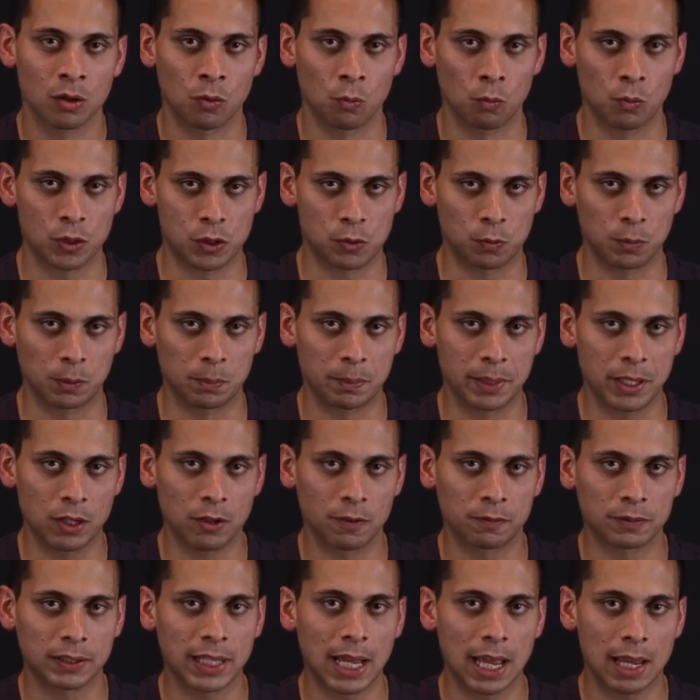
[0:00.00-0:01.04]
which will be
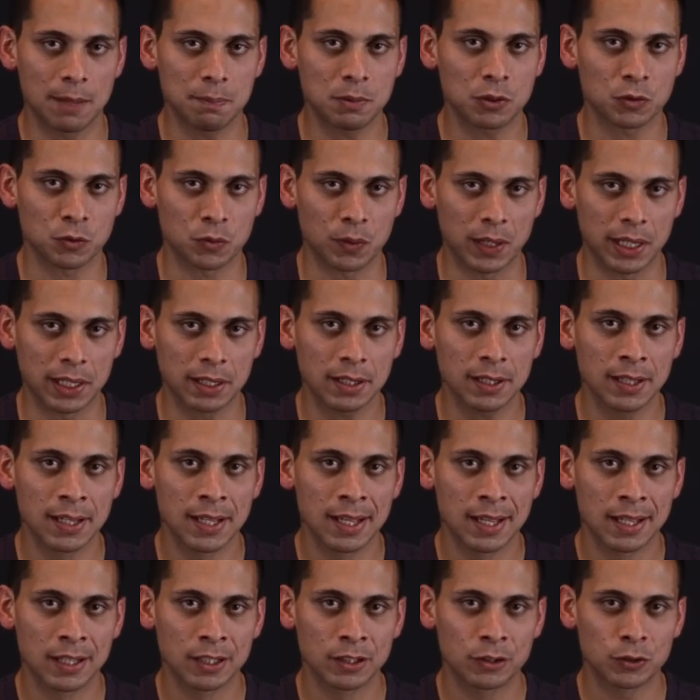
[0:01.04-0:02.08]
of type string,
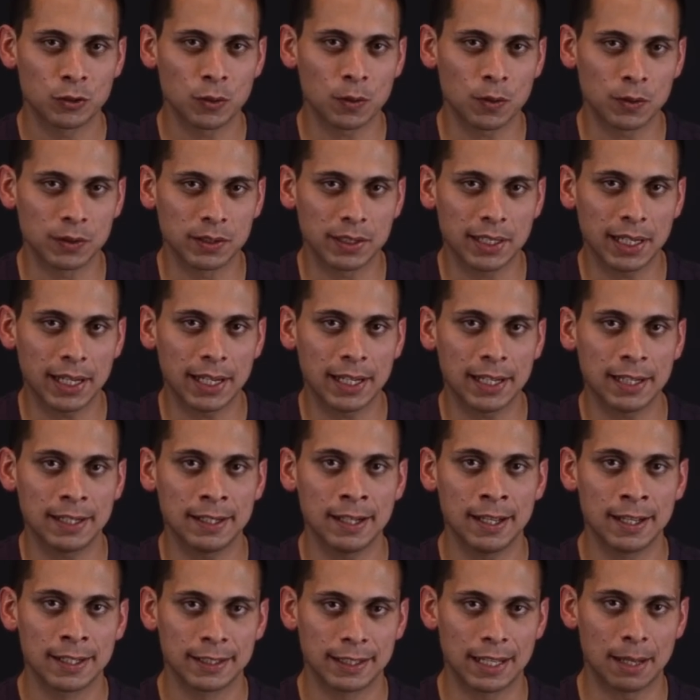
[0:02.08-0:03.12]
to contain
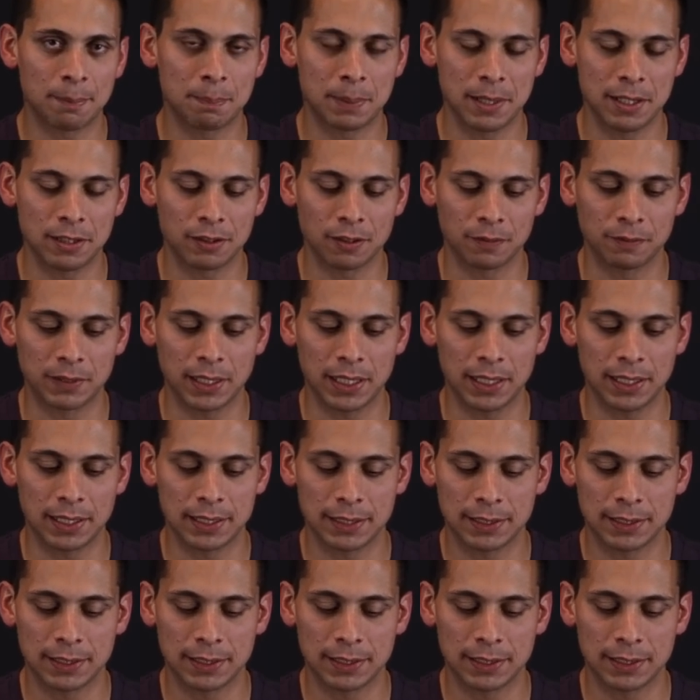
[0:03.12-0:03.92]
that piece of data.